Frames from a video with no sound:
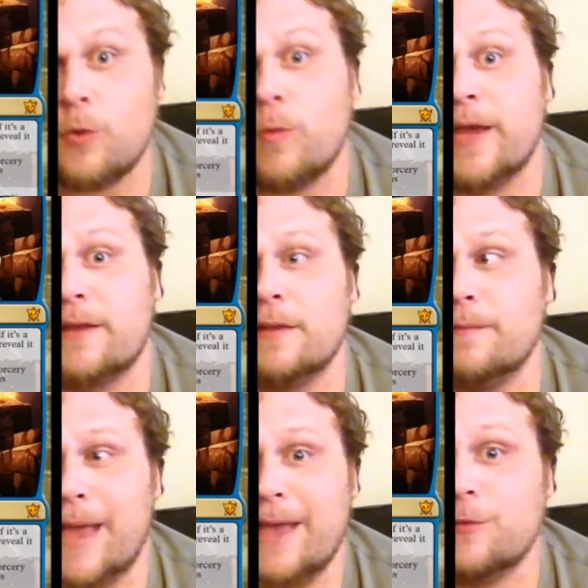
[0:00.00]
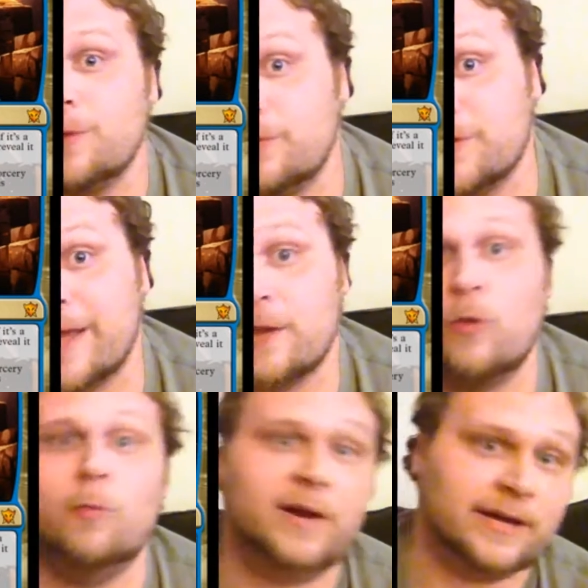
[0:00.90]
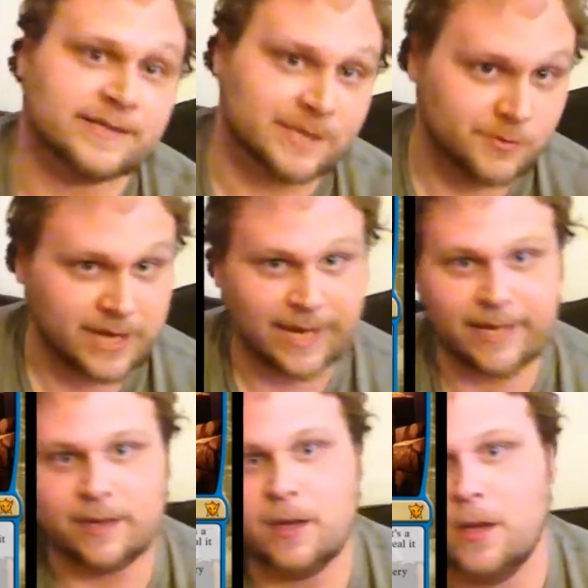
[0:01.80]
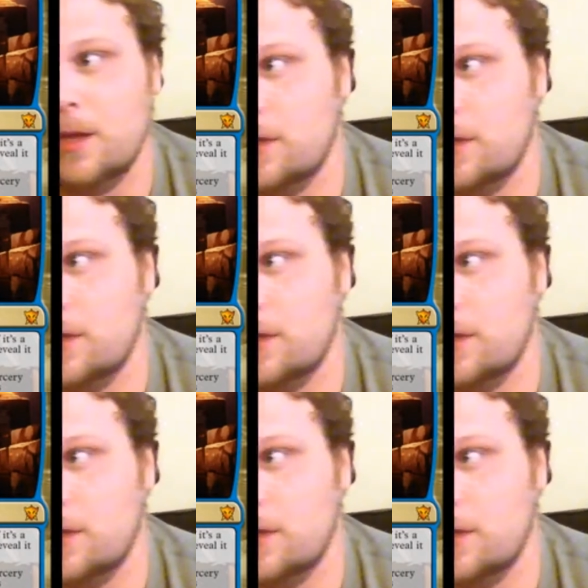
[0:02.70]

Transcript: is correct, the mass removal is kind of cool because you can't,